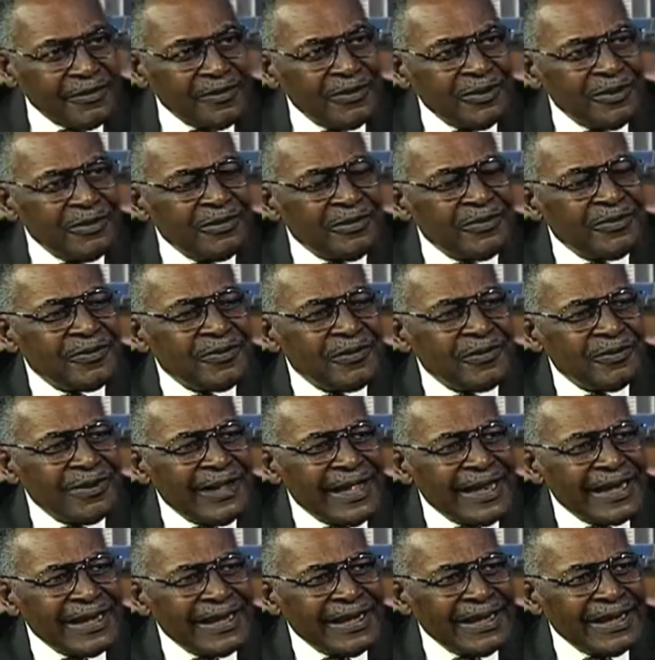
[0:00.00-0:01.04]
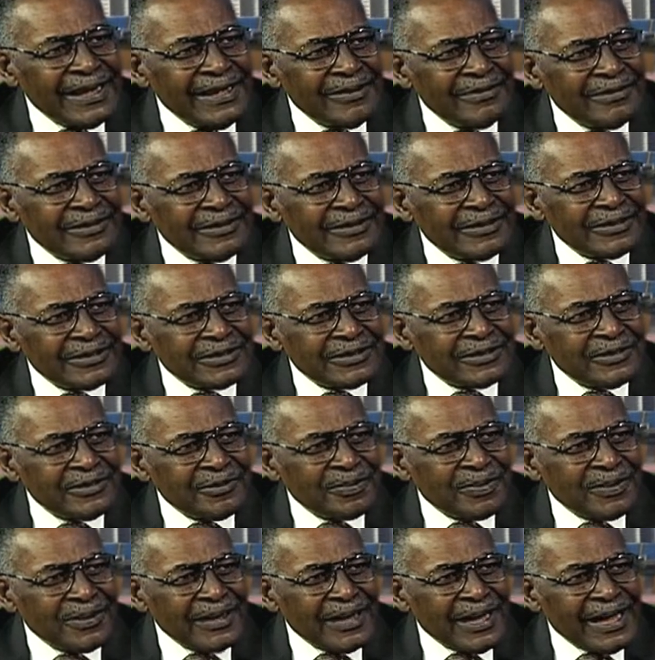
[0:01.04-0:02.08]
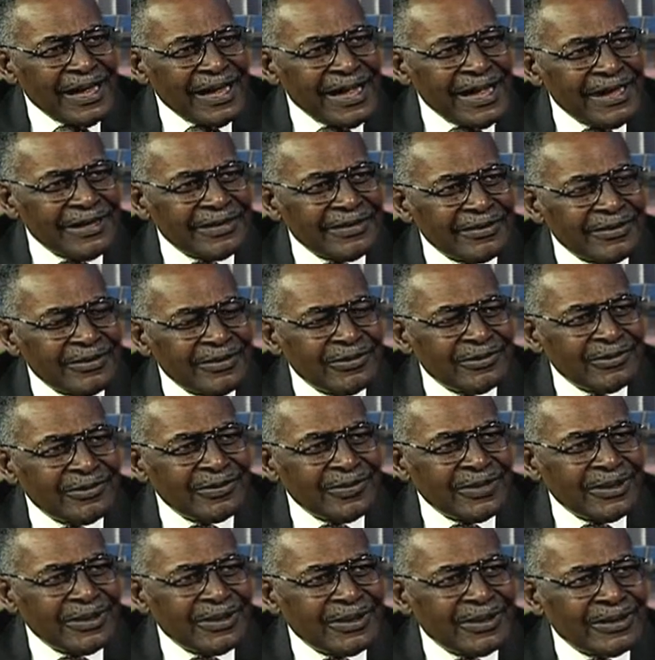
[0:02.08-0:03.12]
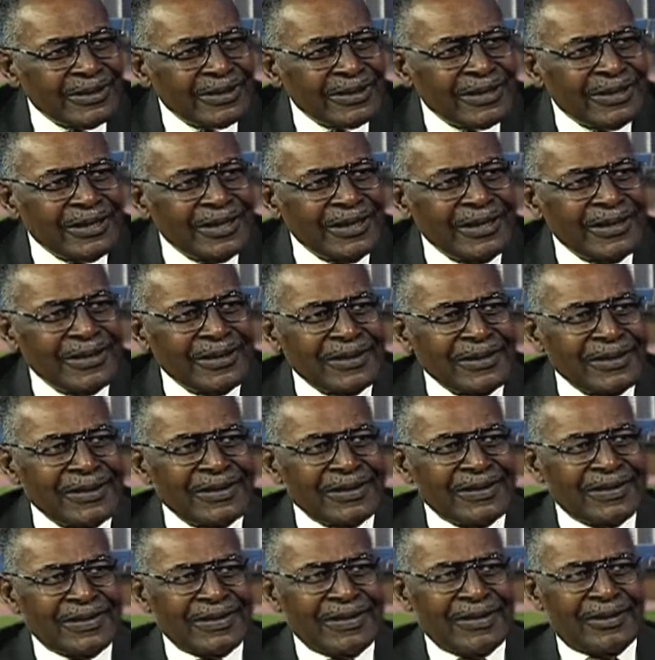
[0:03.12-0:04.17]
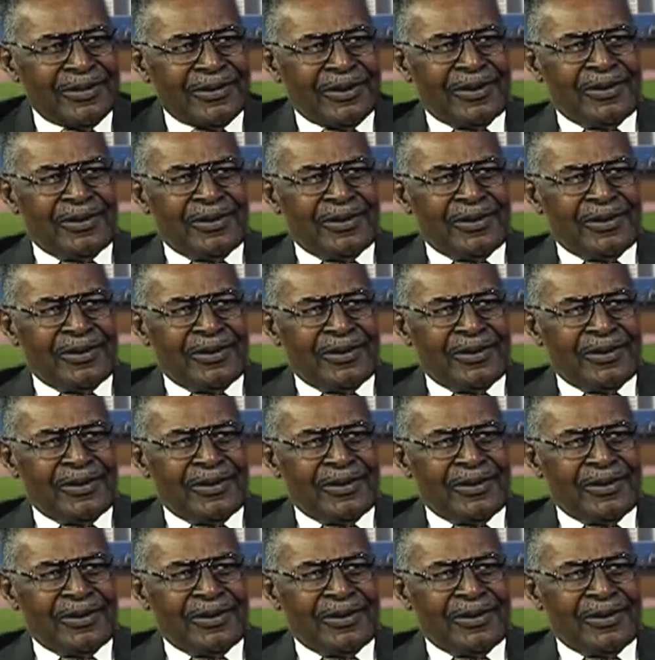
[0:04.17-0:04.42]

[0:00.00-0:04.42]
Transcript: moving from that level, did you play high school ball here in this area?